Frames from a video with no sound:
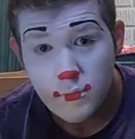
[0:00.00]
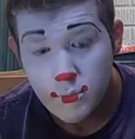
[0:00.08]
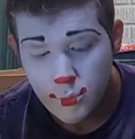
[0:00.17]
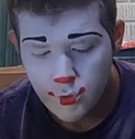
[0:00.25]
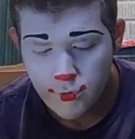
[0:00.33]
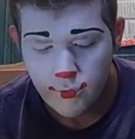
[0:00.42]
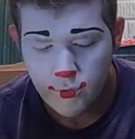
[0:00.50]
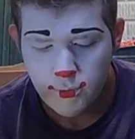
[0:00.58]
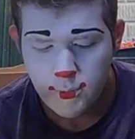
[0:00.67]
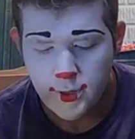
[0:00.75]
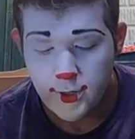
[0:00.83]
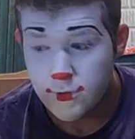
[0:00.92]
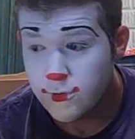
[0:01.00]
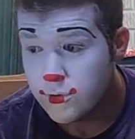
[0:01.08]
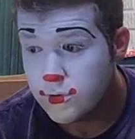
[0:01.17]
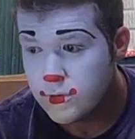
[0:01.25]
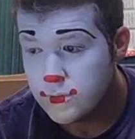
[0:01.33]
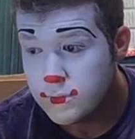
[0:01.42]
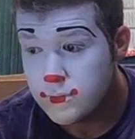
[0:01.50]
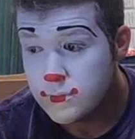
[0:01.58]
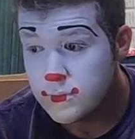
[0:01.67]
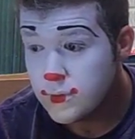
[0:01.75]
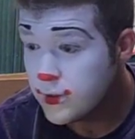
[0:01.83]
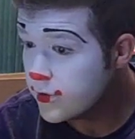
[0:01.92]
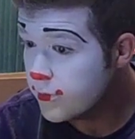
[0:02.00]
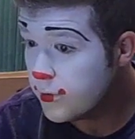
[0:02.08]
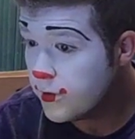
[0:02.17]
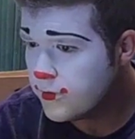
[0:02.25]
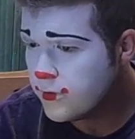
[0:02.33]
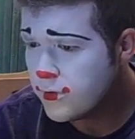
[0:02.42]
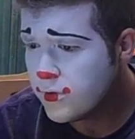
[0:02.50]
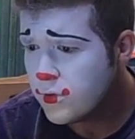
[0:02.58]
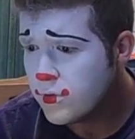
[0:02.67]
move with my actual expressions?